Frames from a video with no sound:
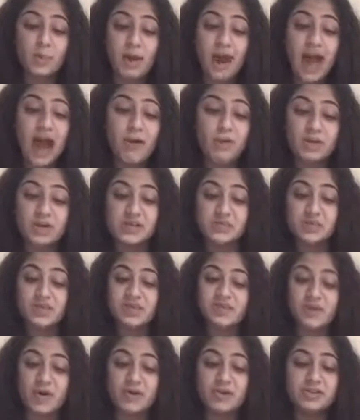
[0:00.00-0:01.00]
powers when
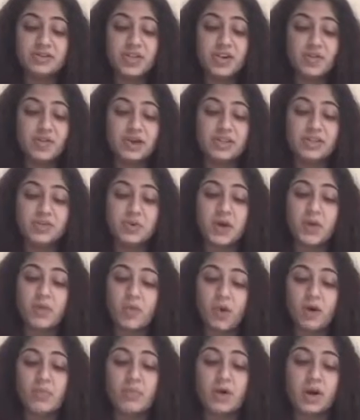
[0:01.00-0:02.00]
the voters agreed to a
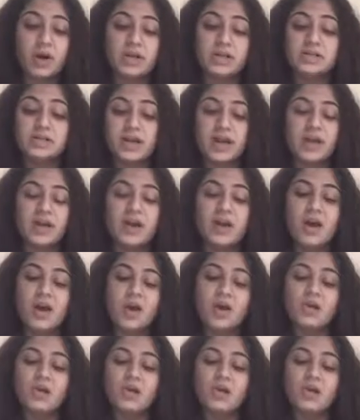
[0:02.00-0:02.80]
one-party state.